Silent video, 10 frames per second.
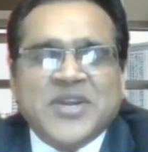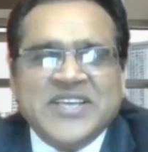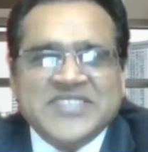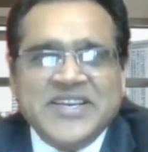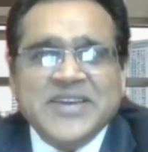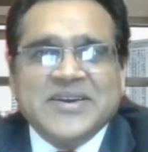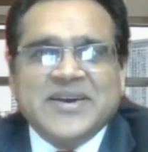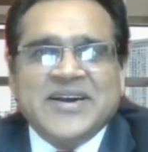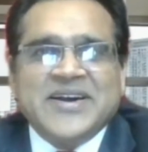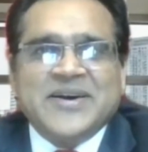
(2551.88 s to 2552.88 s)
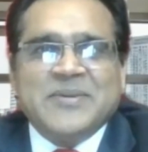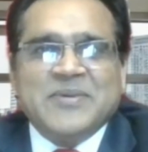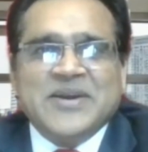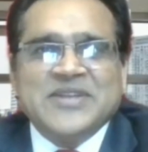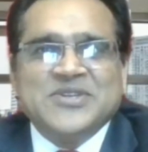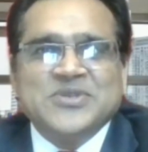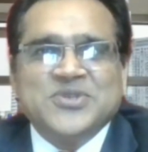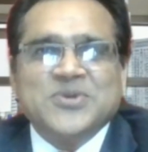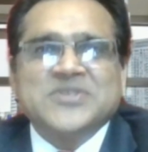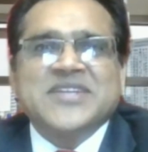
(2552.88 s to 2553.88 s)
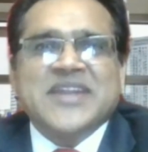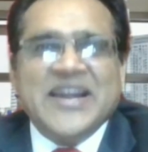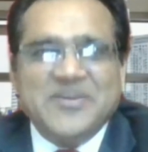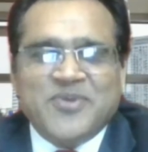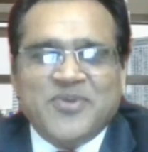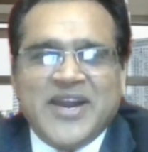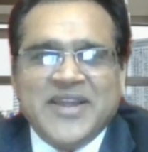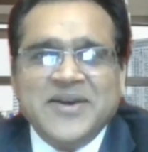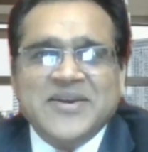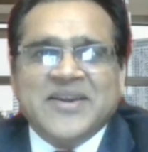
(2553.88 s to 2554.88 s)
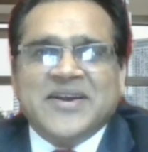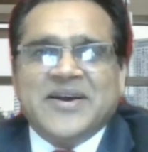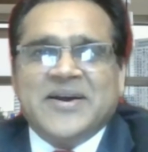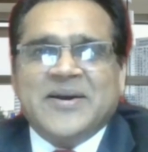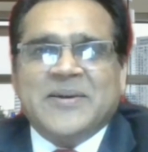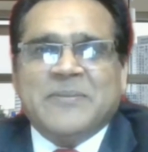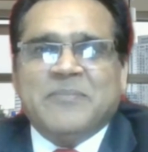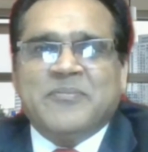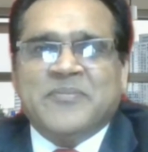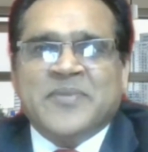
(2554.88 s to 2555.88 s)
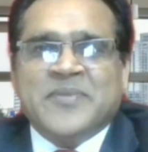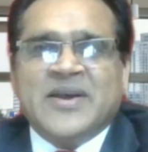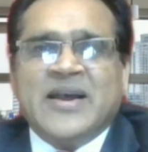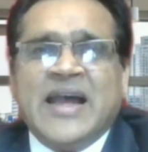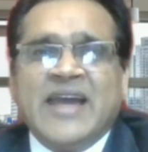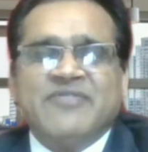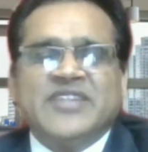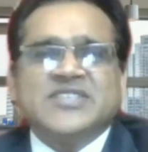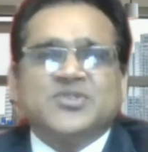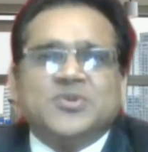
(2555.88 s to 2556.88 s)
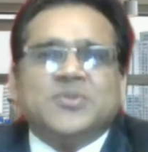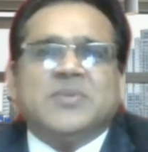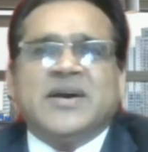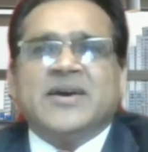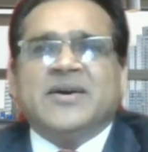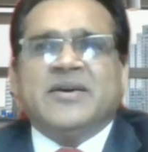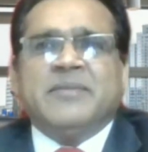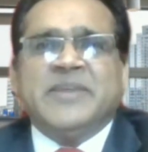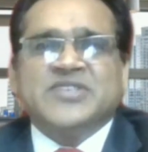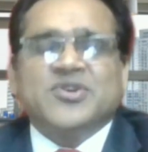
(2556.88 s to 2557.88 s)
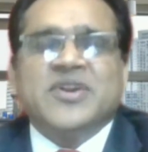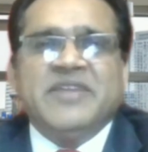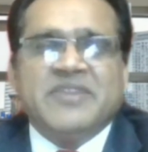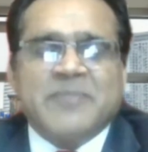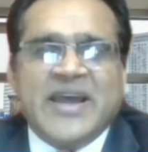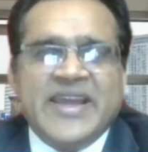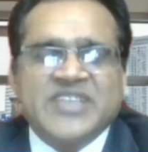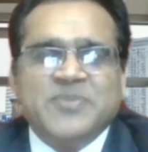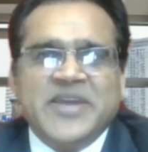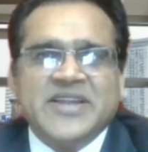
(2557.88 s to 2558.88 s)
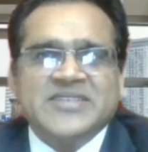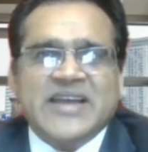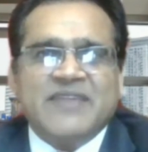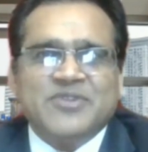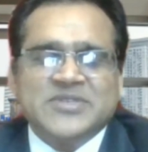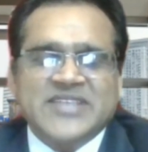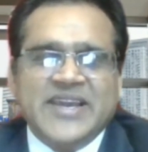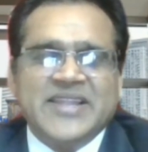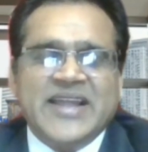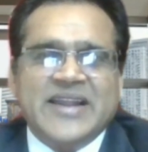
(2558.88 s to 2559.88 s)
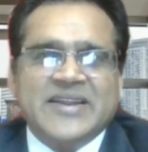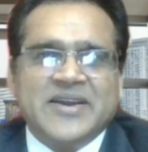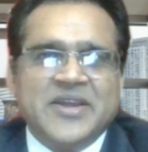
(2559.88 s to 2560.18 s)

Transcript: not easy to choose the right provider. I have this too, based on even my experience, I have to say that,